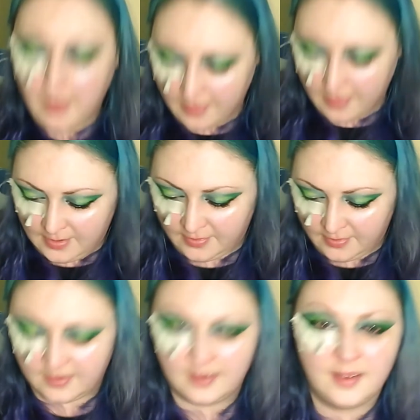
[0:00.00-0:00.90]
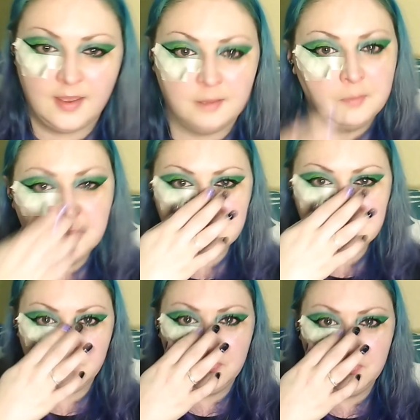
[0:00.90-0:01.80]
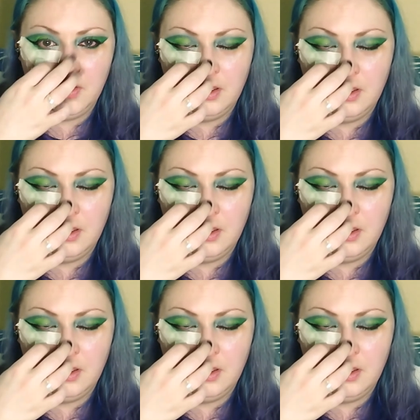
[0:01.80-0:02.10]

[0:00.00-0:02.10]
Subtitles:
eyeliner, and most of all,